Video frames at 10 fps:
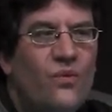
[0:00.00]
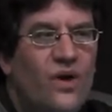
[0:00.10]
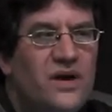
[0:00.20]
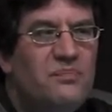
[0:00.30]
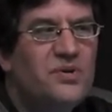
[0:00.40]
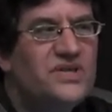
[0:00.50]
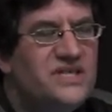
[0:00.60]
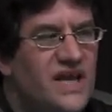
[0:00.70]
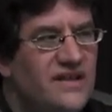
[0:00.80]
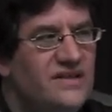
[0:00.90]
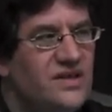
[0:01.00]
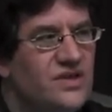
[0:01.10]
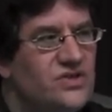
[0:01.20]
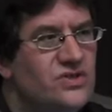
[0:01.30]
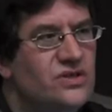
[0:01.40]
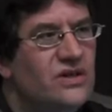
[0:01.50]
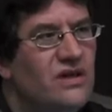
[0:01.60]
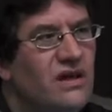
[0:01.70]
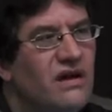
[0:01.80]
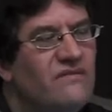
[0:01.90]
what percentage
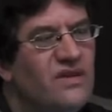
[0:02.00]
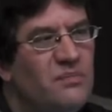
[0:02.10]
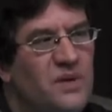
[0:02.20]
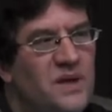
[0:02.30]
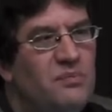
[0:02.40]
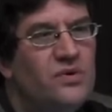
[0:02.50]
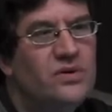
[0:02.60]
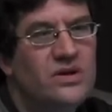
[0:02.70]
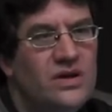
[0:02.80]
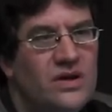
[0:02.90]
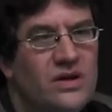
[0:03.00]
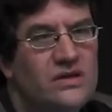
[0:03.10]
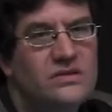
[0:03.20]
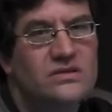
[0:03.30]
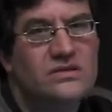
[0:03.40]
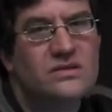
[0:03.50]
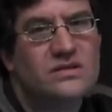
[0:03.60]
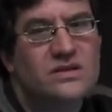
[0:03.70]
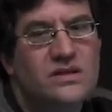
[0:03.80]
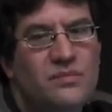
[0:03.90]
of the people killed
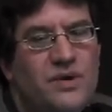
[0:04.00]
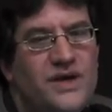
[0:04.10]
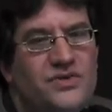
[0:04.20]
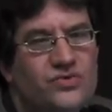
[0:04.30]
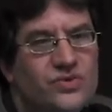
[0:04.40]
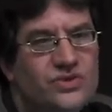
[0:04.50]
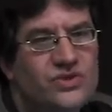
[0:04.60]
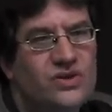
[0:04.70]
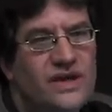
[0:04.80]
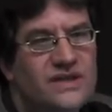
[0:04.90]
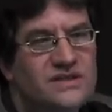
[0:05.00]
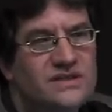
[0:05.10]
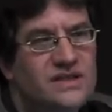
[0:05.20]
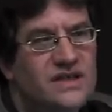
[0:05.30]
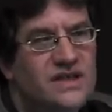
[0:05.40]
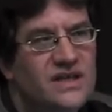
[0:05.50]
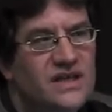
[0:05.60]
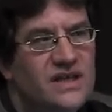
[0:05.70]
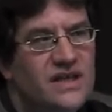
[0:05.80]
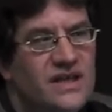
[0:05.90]
by drone strikes
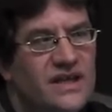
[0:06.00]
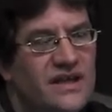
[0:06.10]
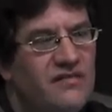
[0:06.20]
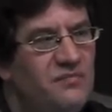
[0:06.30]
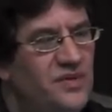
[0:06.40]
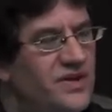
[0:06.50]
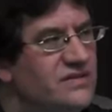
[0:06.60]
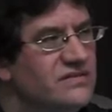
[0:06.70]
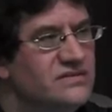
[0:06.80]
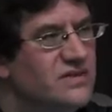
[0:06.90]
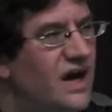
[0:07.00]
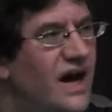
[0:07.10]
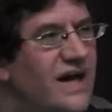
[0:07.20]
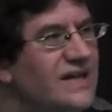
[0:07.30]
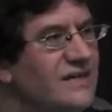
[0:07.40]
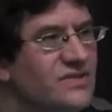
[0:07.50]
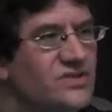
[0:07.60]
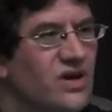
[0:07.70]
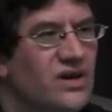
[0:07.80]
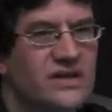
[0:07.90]
have been
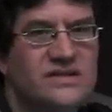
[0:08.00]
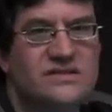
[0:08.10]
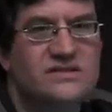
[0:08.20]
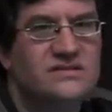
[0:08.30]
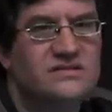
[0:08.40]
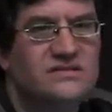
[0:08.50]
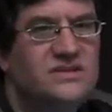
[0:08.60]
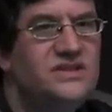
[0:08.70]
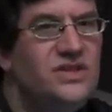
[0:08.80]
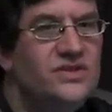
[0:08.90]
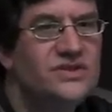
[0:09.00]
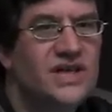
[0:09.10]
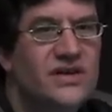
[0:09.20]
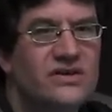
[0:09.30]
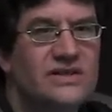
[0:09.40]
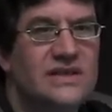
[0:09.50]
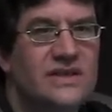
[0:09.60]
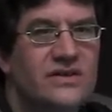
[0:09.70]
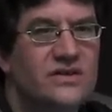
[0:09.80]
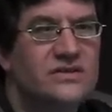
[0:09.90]
high-level targets, senior terrorist
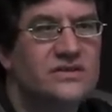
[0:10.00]
leaders?